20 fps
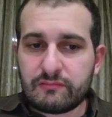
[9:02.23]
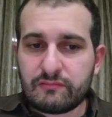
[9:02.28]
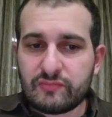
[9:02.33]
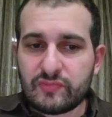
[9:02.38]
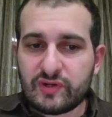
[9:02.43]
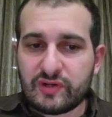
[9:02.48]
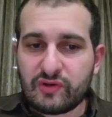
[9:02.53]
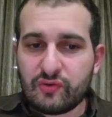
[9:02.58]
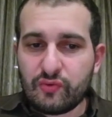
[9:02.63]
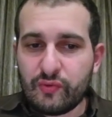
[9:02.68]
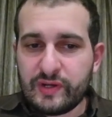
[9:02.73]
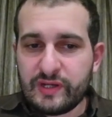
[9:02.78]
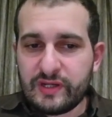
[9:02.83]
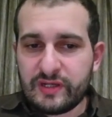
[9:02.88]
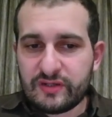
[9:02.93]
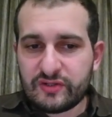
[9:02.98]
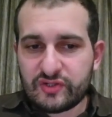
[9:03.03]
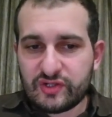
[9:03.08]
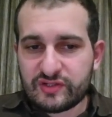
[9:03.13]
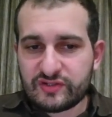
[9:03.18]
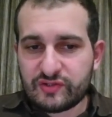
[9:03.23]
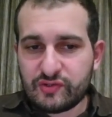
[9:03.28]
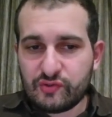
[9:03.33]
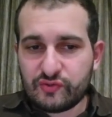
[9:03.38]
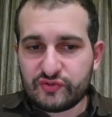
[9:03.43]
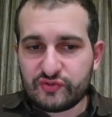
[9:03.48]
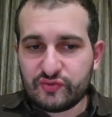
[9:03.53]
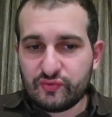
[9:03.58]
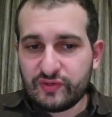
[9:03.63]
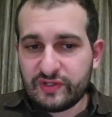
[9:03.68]
the queen just goes
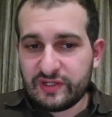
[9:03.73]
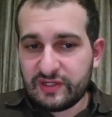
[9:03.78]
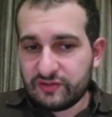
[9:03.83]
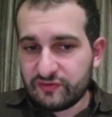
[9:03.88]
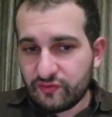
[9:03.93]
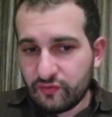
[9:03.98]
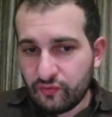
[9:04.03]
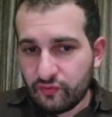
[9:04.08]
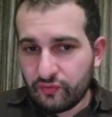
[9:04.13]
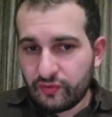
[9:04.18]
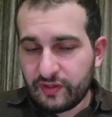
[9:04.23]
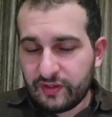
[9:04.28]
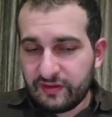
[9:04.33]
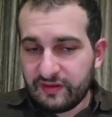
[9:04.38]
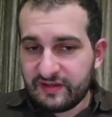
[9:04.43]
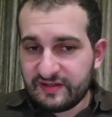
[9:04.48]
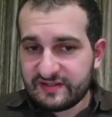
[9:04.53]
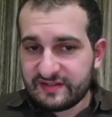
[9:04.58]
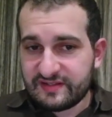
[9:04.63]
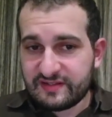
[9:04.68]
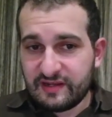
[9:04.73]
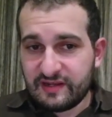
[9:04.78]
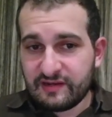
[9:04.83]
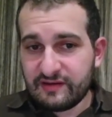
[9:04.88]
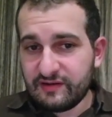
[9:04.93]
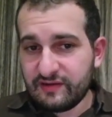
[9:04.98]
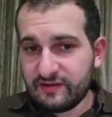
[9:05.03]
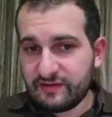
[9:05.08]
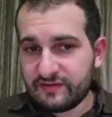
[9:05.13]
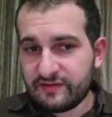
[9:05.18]
to d2 in these
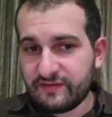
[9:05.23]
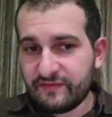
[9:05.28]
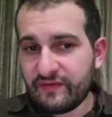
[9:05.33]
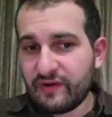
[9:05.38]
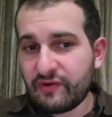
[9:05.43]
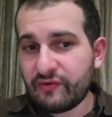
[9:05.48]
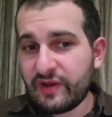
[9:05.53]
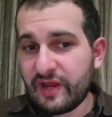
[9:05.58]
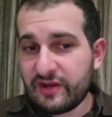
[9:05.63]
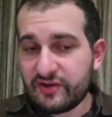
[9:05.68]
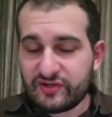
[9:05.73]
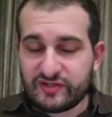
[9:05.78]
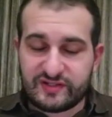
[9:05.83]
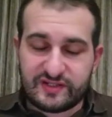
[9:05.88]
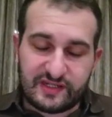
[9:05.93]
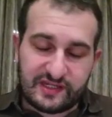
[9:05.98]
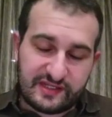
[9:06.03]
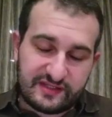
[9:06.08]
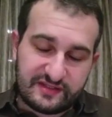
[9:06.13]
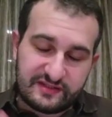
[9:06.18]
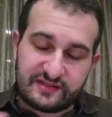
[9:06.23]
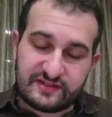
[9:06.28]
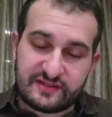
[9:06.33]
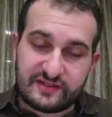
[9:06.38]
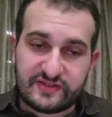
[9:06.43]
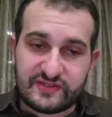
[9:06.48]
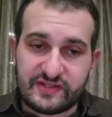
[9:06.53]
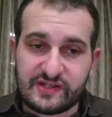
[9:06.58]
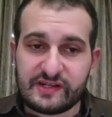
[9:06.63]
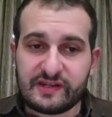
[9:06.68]
standard variations against the
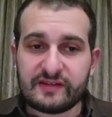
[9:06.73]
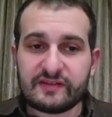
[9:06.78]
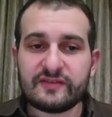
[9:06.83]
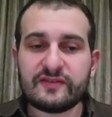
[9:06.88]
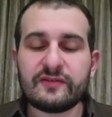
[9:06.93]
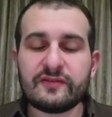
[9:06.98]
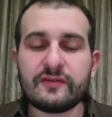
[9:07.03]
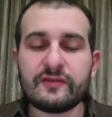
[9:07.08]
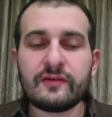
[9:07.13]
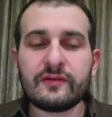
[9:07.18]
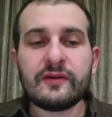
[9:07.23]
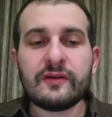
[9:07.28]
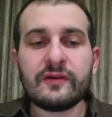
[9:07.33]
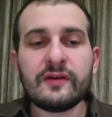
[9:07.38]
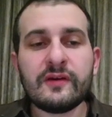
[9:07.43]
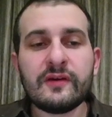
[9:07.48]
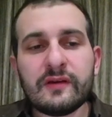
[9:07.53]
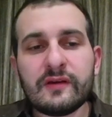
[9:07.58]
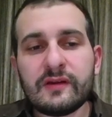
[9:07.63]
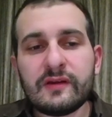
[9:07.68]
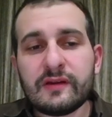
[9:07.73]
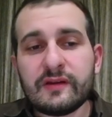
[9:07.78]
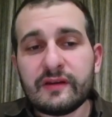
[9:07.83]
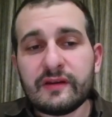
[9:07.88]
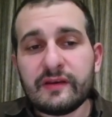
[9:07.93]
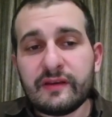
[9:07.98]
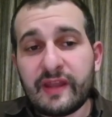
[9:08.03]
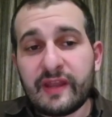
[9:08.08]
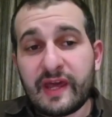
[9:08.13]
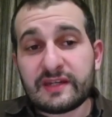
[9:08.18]
Sicilians,
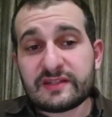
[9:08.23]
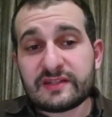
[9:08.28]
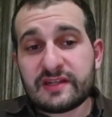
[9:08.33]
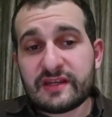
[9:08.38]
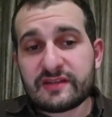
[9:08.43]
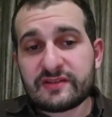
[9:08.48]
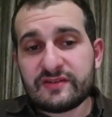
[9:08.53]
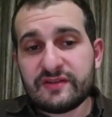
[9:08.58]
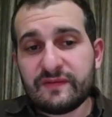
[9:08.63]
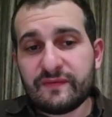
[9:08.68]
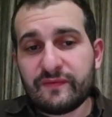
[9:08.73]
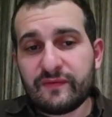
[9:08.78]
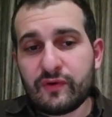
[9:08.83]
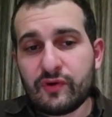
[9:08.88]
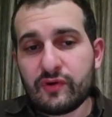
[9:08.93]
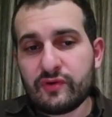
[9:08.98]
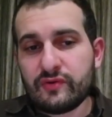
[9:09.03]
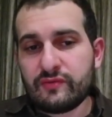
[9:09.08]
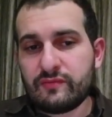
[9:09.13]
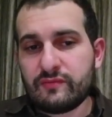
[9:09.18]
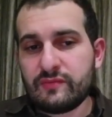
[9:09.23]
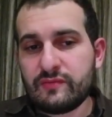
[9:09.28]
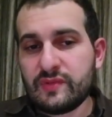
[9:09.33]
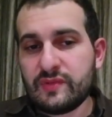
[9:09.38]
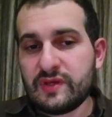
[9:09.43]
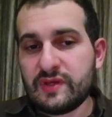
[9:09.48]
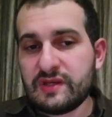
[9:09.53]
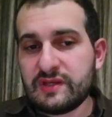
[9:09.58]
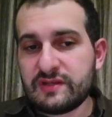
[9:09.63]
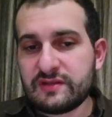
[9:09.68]
knight takes d4
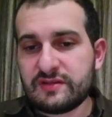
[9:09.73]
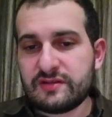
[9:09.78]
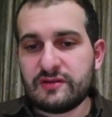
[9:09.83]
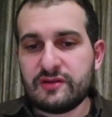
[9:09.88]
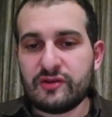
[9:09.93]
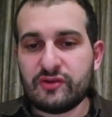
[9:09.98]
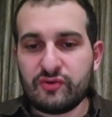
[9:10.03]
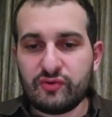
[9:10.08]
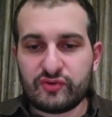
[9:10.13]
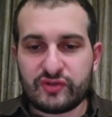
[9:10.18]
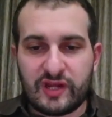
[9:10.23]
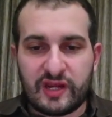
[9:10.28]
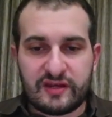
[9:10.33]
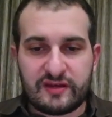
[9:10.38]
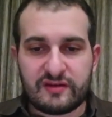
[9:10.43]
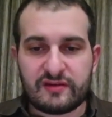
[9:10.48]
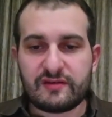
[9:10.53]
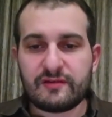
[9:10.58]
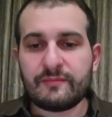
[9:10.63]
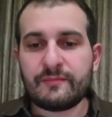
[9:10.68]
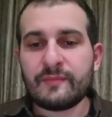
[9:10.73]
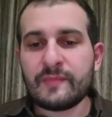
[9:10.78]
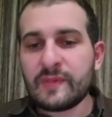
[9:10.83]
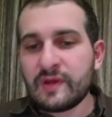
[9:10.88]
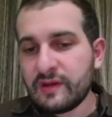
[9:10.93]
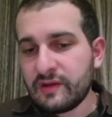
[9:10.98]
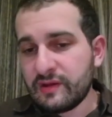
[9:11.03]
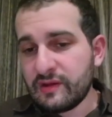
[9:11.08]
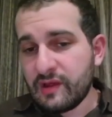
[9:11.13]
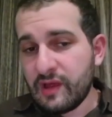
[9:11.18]
is a good idea.
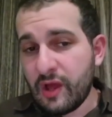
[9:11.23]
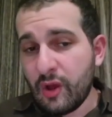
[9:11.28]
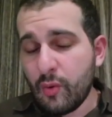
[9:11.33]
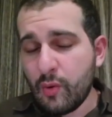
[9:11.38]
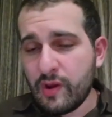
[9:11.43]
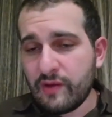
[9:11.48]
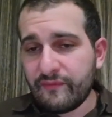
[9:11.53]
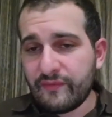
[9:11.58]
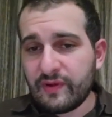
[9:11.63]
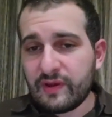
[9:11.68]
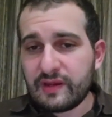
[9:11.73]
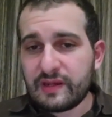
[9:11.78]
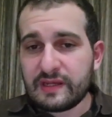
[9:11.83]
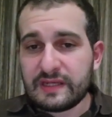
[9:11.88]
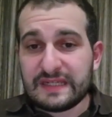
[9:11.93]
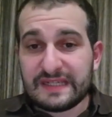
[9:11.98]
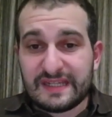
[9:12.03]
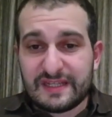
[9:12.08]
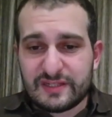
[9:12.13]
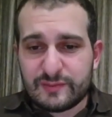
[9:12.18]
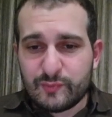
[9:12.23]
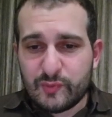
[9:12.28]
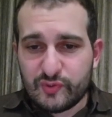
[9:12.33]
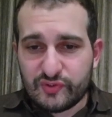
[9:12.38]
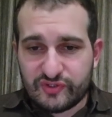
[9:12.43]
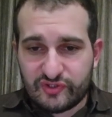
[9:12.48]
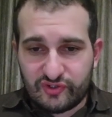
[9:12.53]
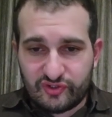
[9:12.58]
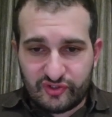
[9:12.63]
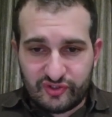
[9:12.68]
However, in this
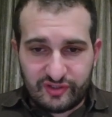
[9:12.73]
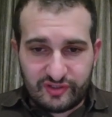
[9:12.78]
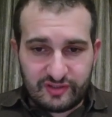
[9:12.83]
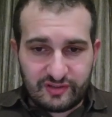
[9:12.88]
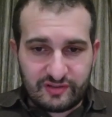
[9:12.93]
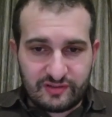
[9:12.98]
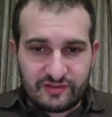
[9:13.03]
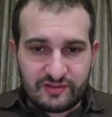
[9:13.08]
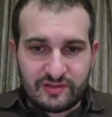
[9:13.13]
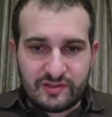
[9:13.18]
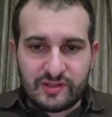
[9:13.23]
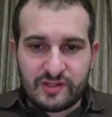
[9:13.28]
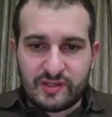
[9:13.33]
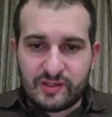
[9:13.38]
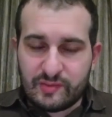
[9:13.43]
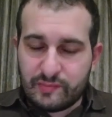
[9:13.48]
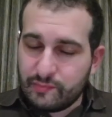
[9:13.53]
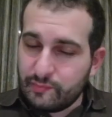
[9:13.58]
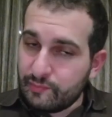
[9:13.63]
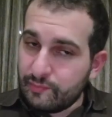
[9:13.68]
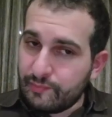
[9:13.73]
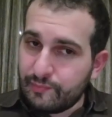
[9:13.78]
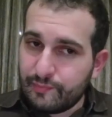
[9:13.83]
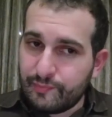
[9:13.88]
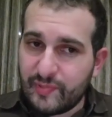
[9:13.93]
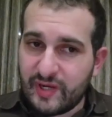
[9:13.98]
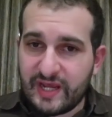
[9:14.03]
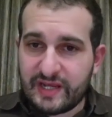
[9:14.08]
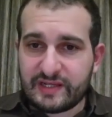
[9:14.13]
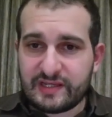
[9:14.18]
position,
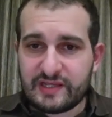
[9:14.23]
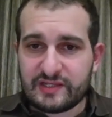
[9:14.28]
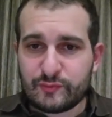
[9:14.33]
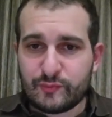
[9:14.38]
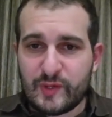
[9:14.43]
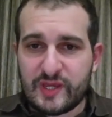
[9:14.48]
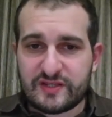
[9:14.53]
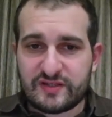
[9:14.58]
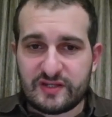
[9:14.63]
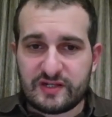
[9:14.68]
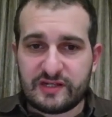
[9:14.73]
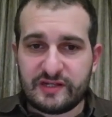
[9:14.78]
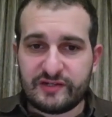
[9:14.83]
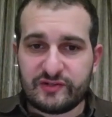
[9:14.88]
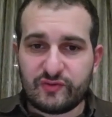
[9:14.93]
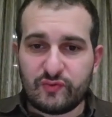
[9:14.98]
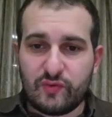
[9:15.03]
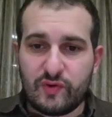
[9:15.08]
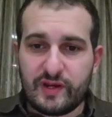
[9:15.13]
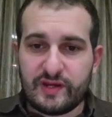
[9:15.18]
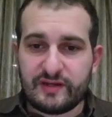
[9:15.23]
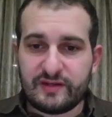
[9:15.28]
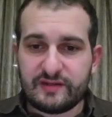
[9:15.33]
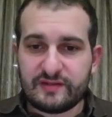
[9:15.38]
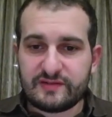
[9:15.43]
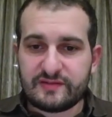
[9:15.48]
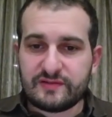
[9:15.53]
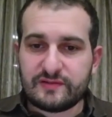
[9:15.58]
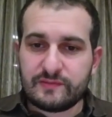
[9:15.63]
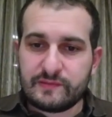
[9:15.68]
black has basically two
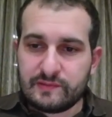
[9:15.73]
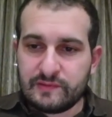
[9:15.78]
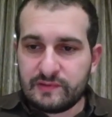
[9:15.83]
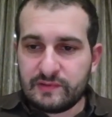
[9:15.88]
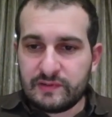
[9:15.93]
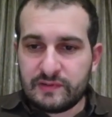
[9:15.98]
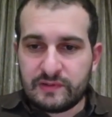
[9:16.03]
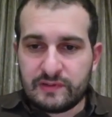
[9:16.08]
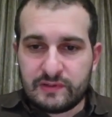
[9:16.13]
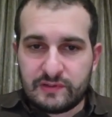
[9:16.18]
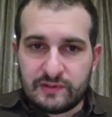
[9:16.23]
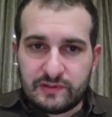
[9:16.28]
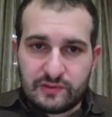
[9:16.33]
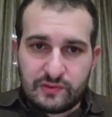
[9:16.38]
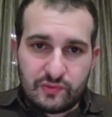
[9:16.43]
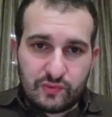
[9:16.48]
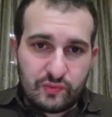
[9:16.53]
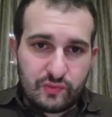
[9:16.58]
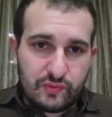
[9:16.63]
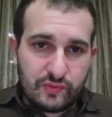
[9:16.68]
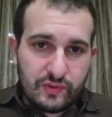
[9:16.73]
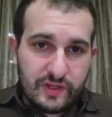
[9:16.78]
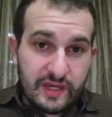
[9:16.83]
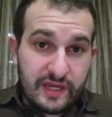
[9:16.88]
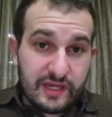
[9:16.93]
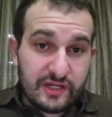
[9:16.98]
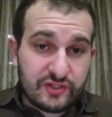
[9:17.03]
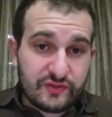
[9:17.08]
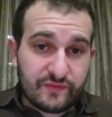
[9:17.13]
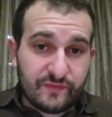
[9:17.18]
ideas.
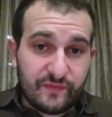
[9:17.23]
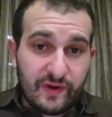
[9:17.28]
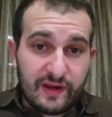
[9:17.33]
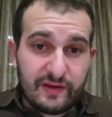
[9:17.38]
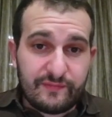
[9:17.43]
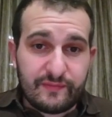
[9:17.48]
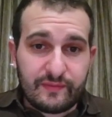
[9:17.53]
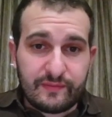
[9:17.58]
h5,